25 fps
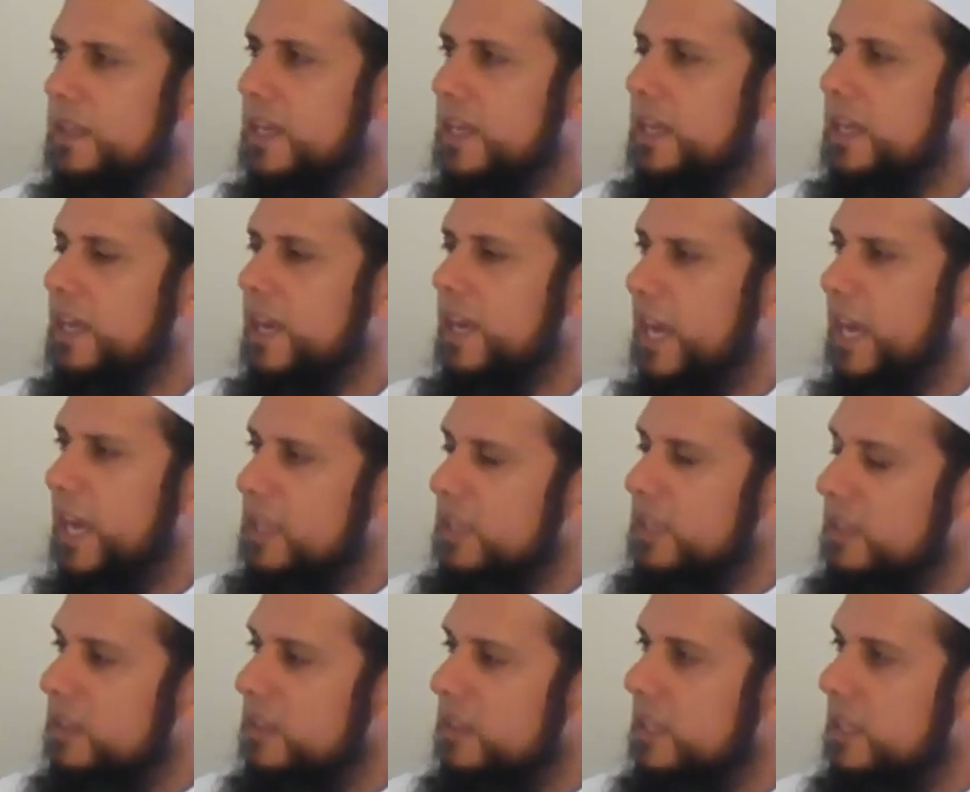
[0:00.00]
That
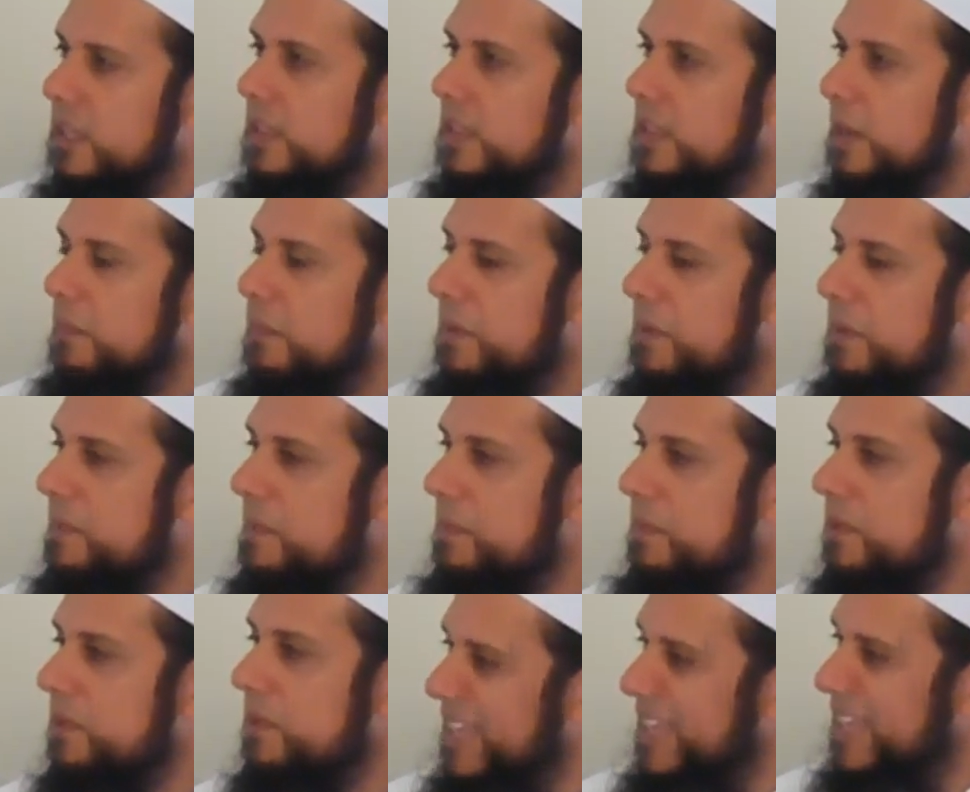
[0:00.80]
anything that
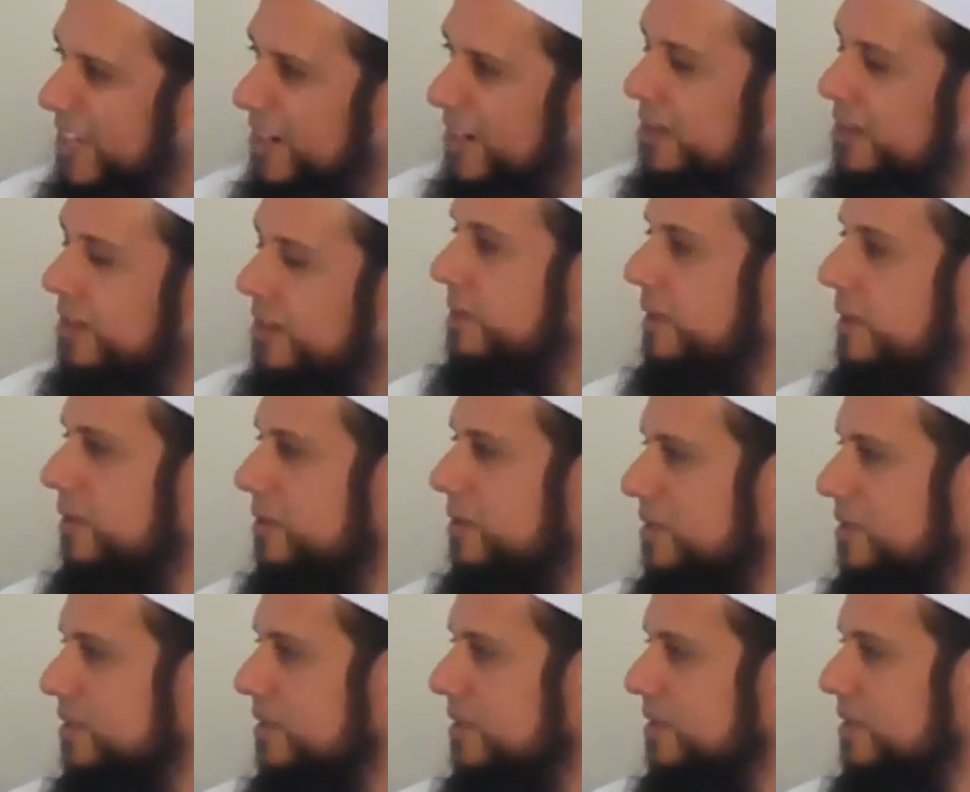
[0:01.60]
people cared
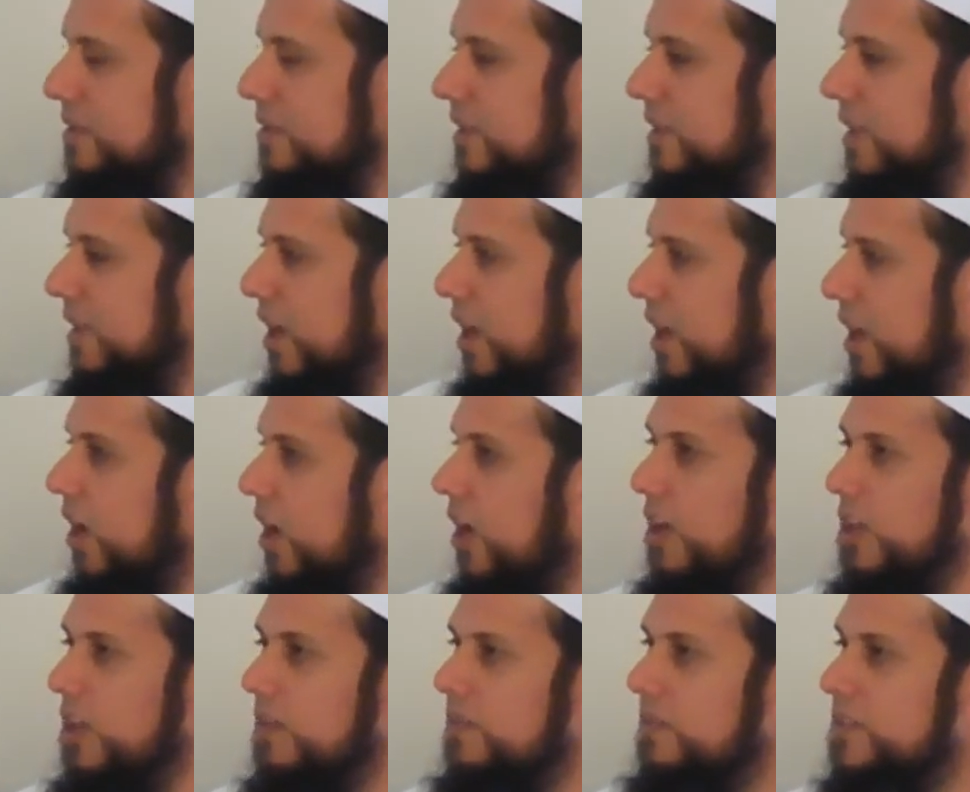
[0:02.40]
about,
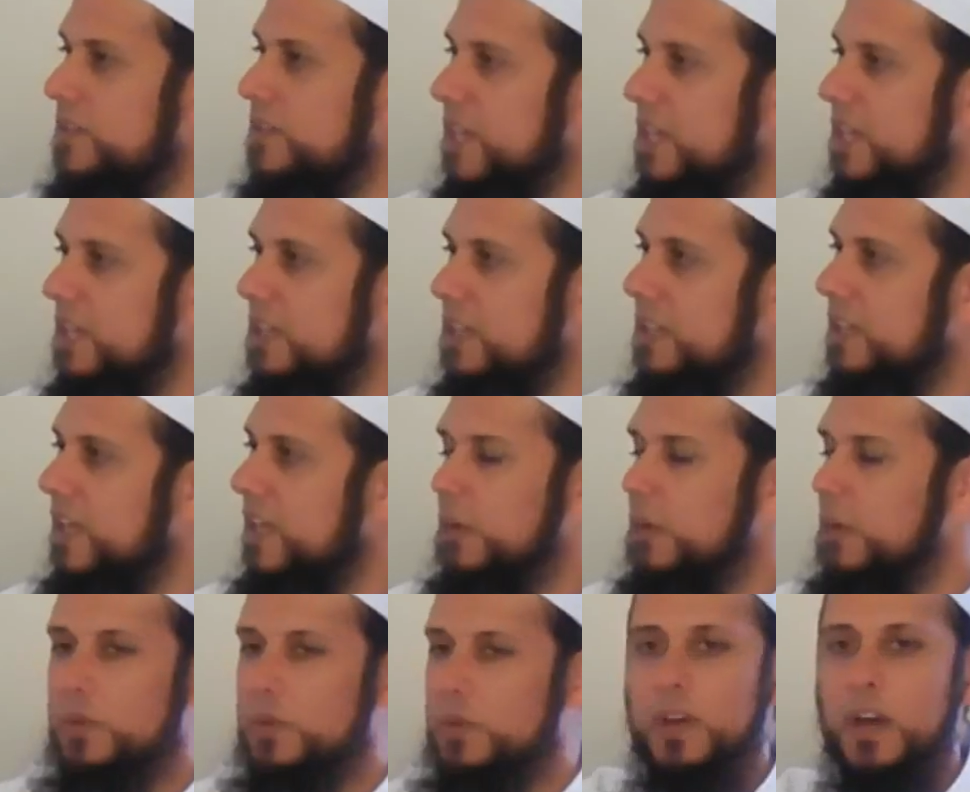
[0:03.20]
all of a sudden
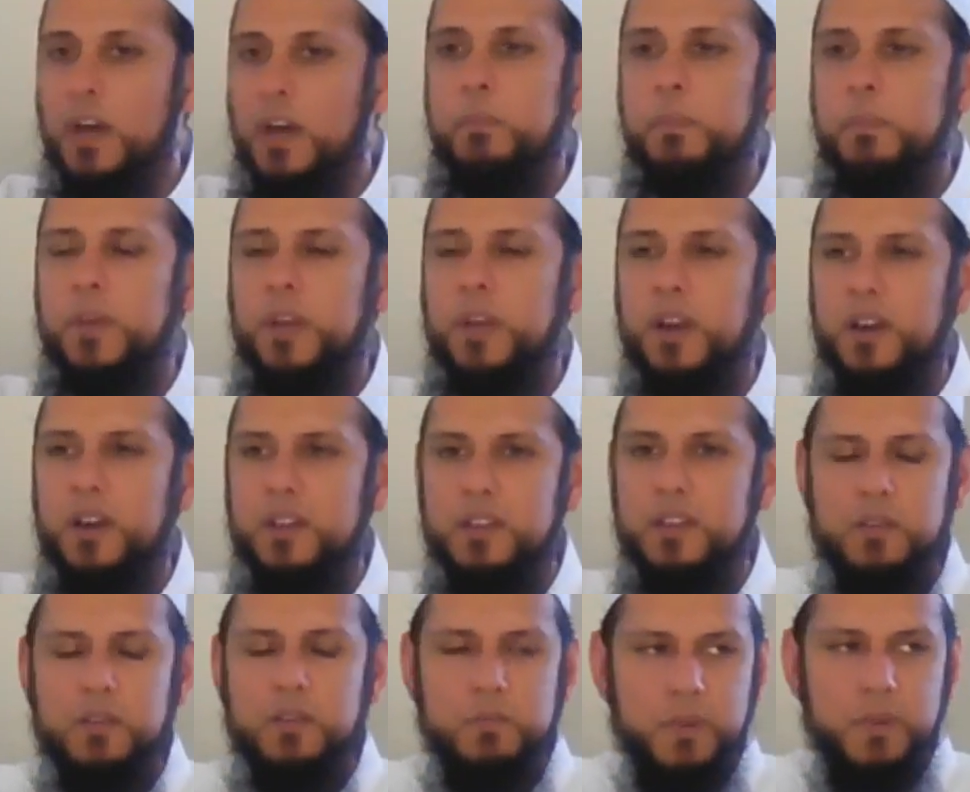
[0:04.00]
it will not be
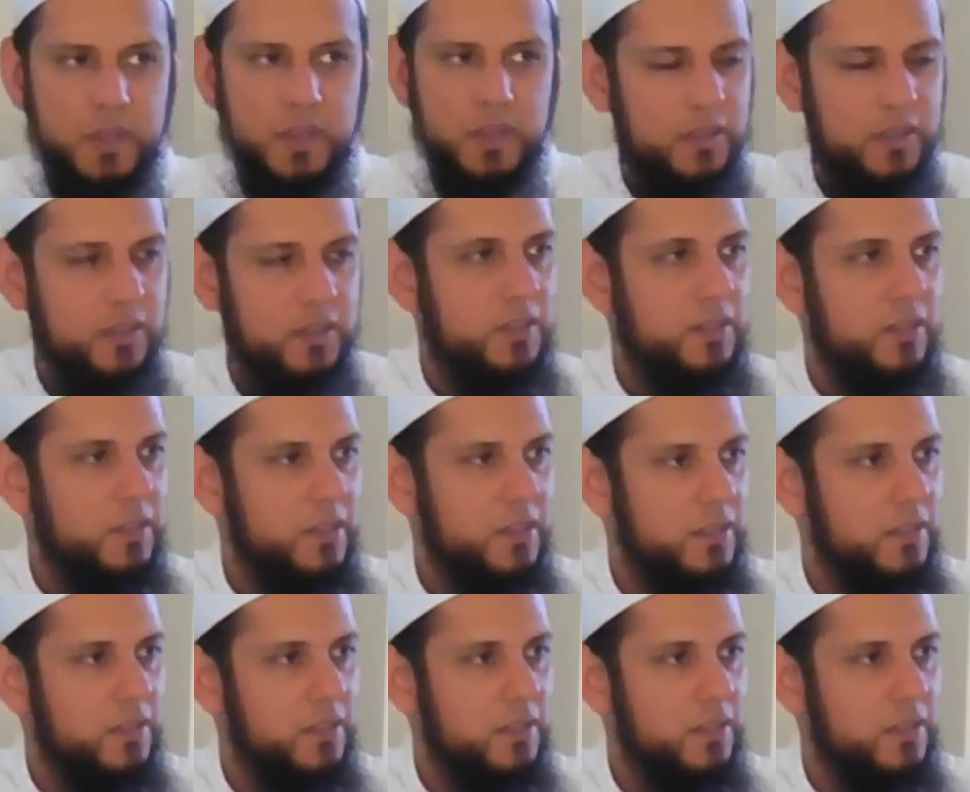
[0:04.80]
on their mind.